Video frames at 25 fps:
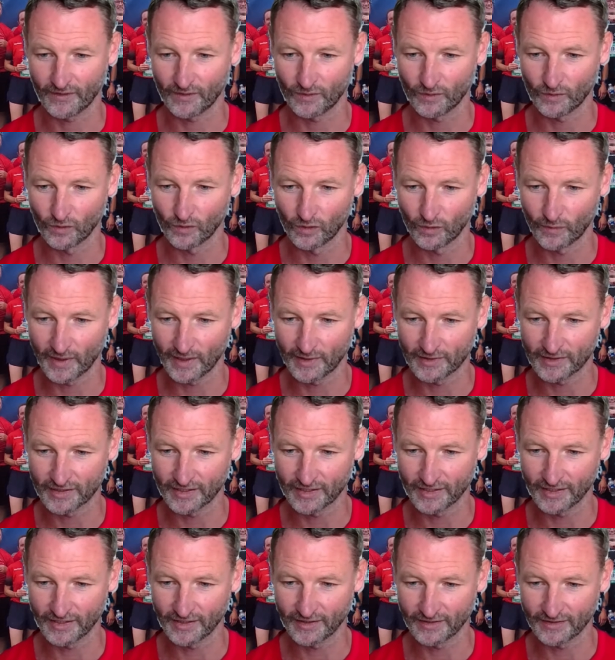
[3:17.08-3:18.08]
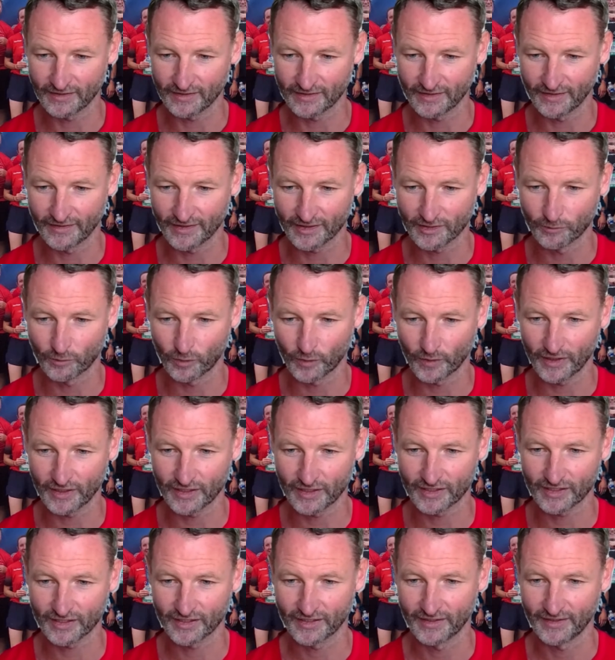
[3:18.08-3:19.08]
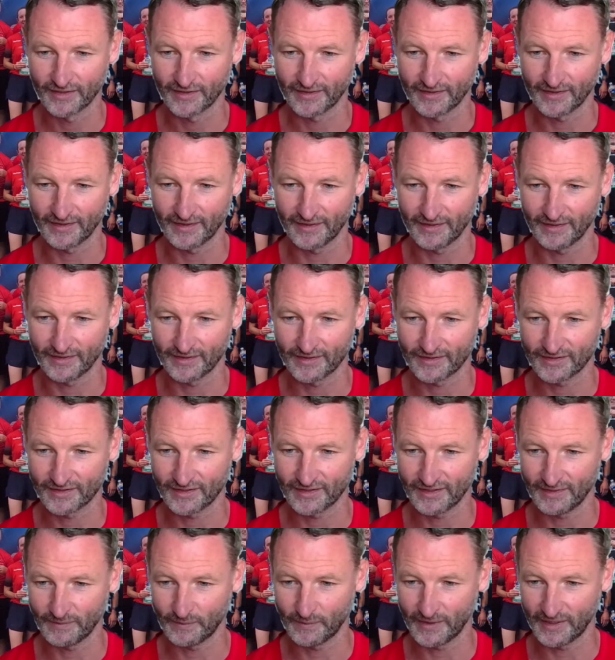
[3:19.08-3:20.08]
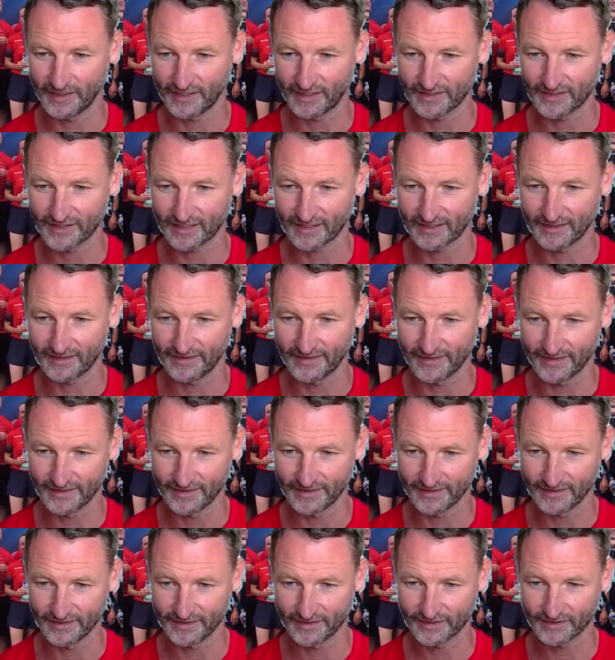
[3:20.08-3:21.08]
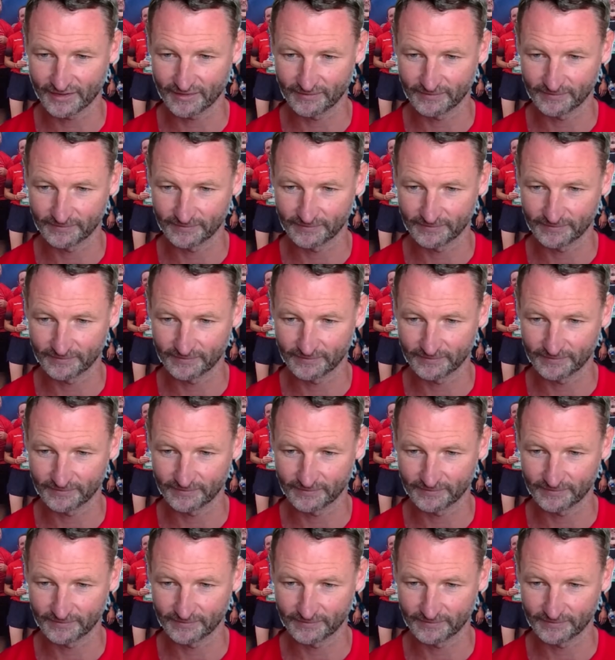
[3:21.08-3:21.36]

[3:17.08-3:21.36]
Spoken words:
all the way to this point, and let's see where exactly that is.